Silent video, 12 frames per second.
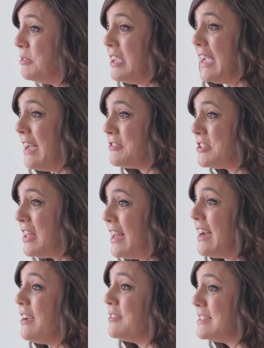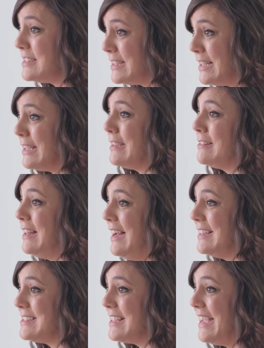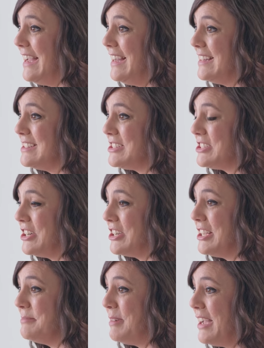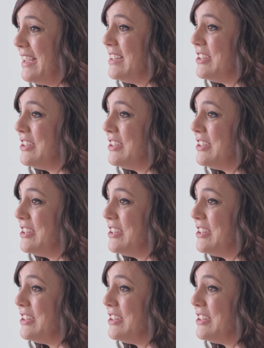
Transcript: the week after that, I was sitting in class and starting my